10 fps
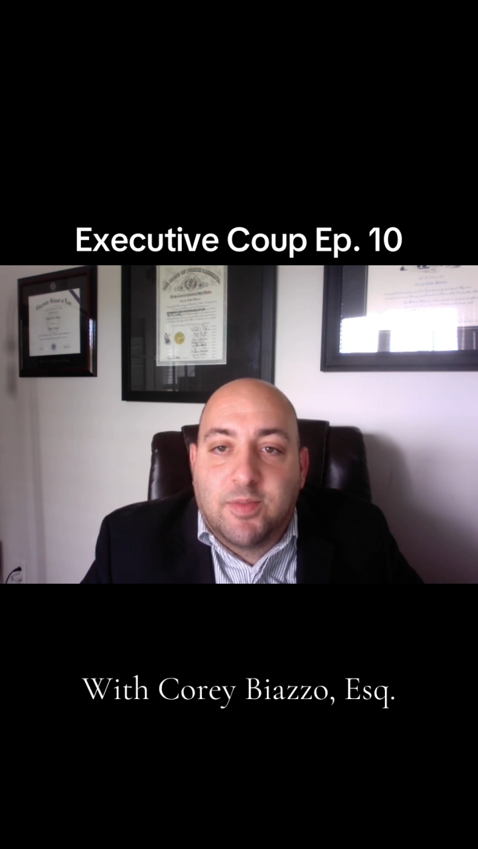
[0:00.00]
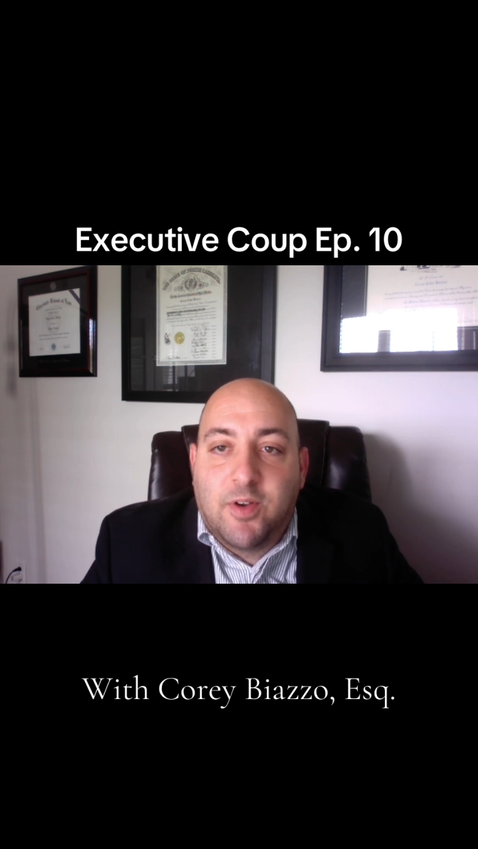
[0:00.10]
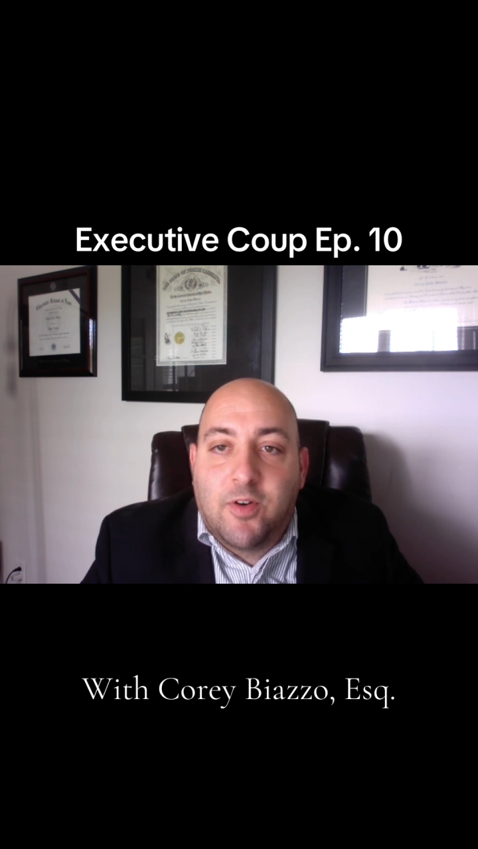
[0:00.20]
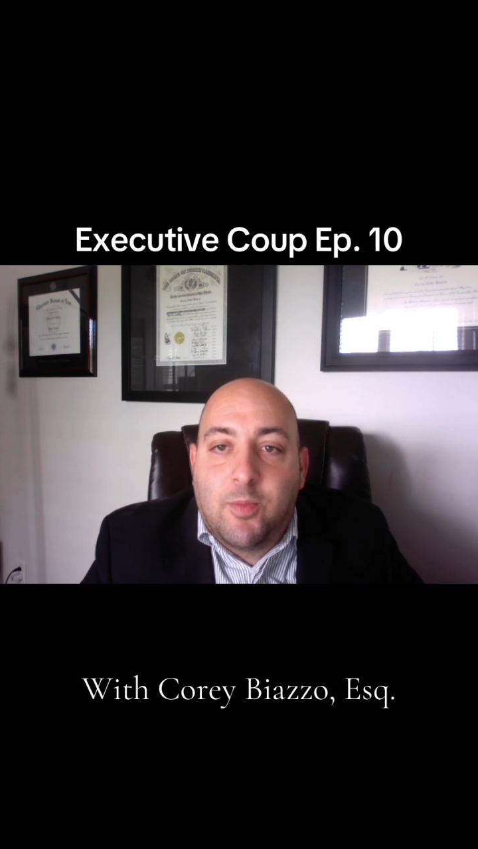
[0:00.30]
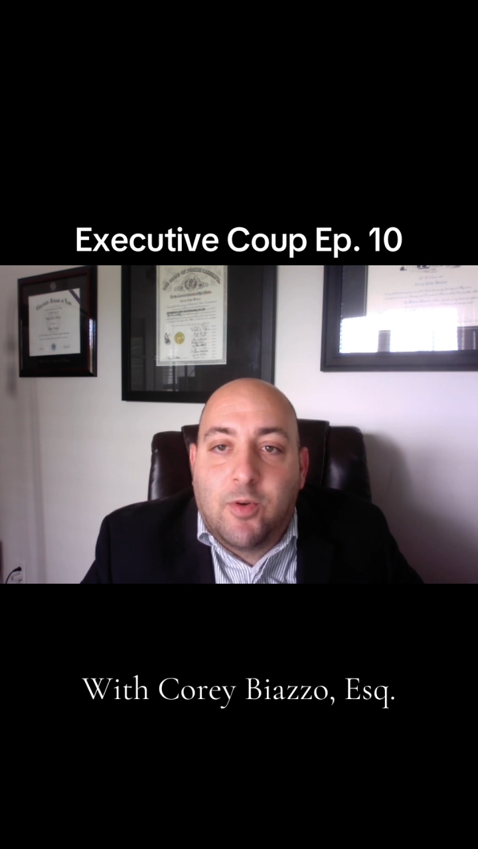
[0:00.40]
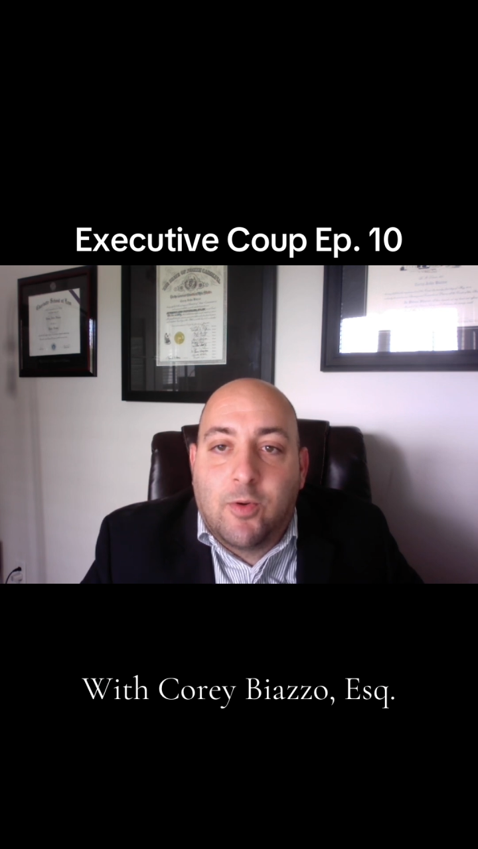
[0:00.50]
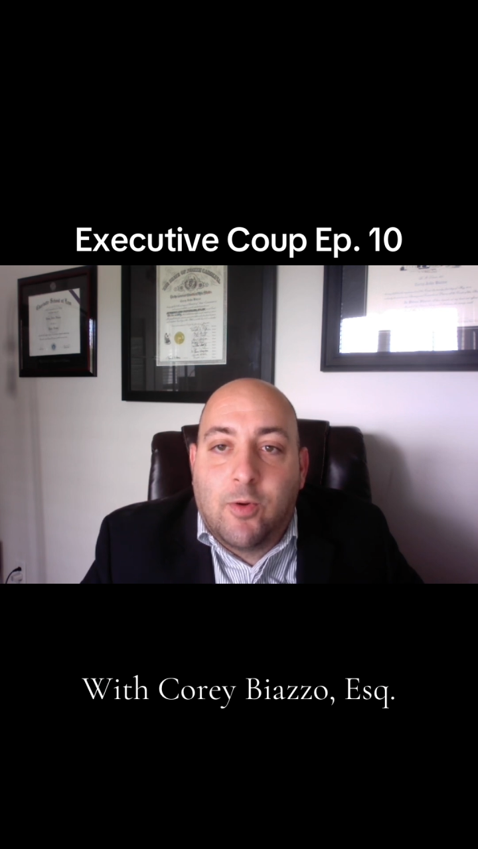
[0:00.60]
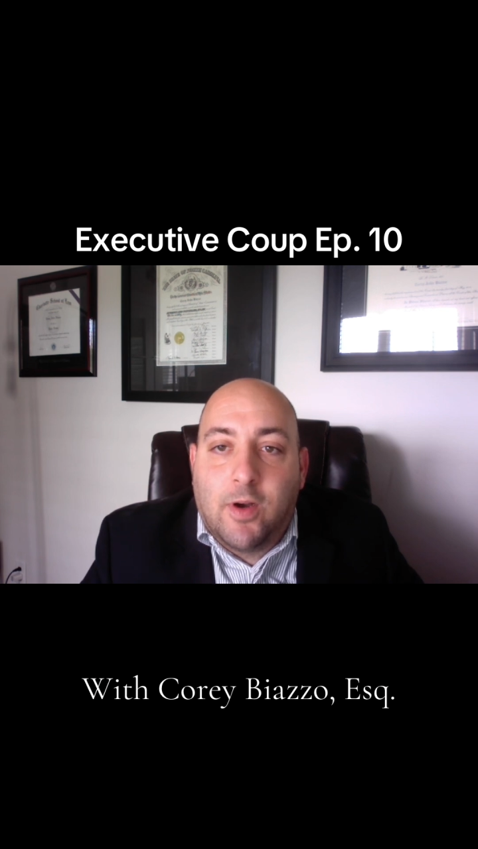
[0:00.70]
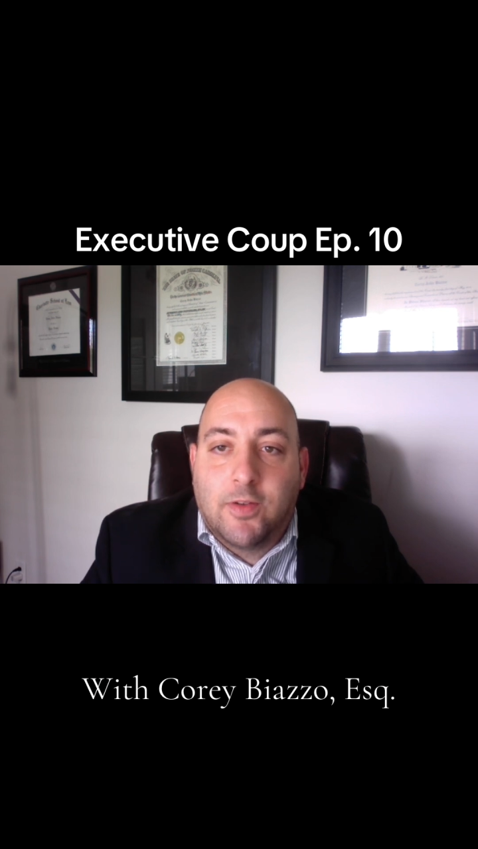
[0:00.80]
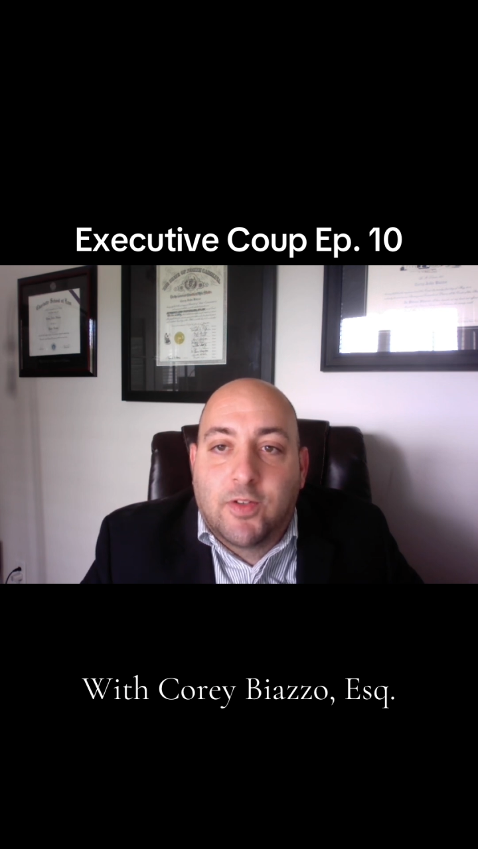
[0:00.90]
notable
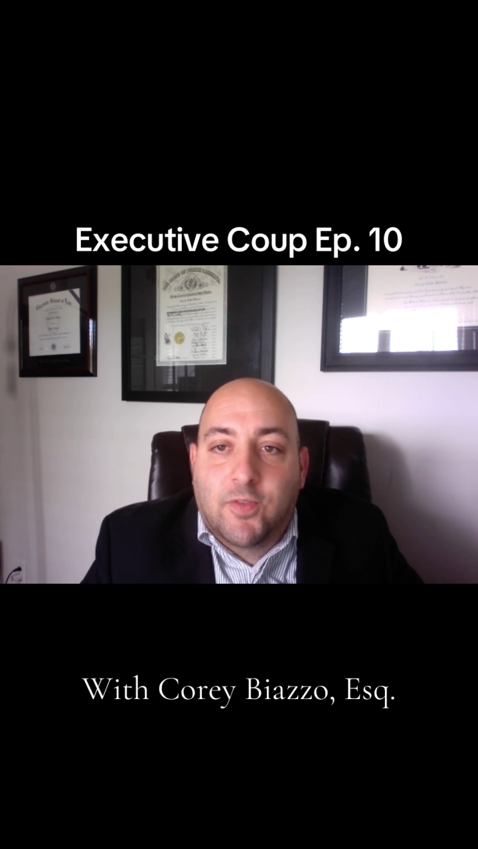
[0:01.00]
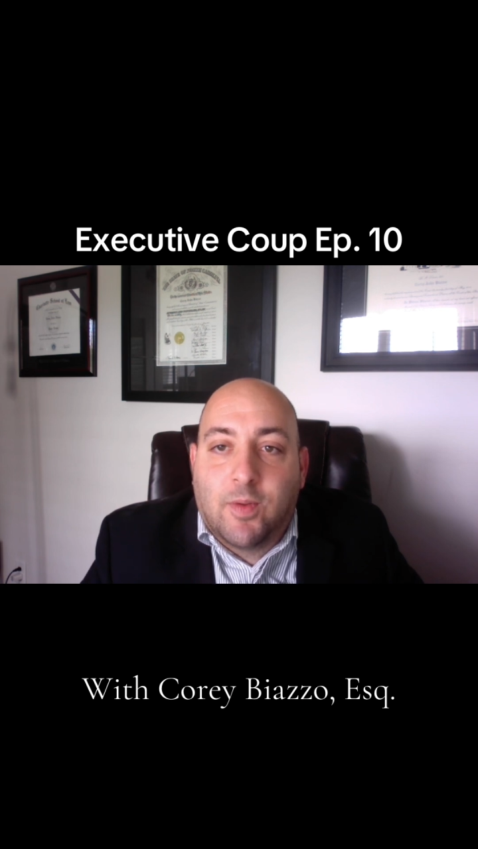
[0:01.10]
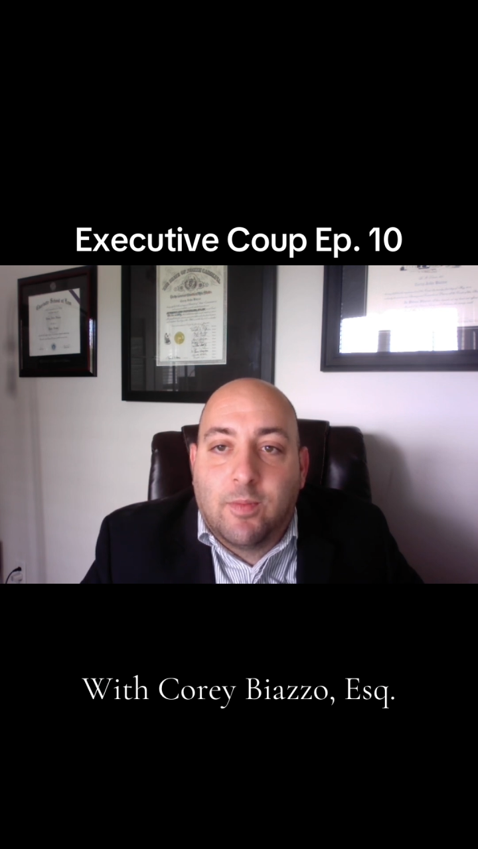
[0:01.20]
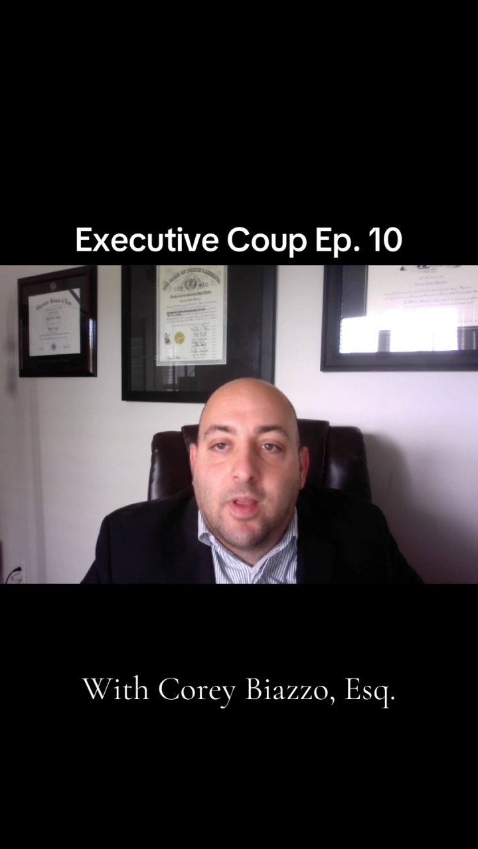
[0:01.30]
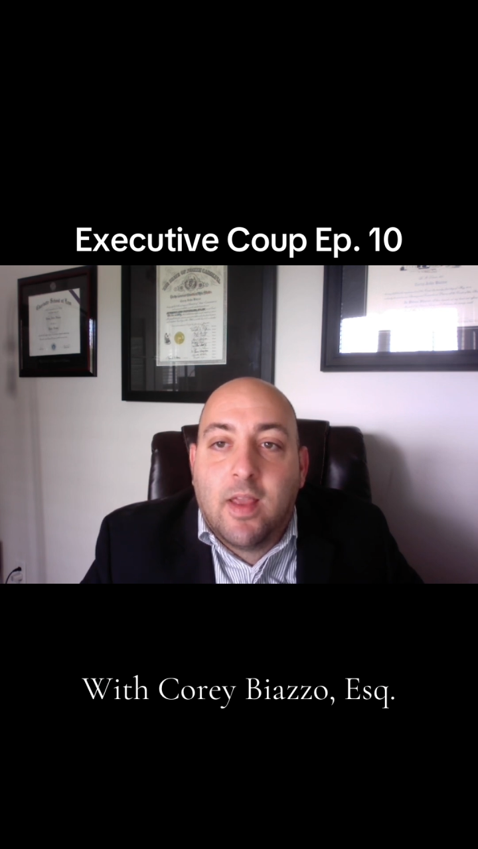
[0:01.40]
quotes from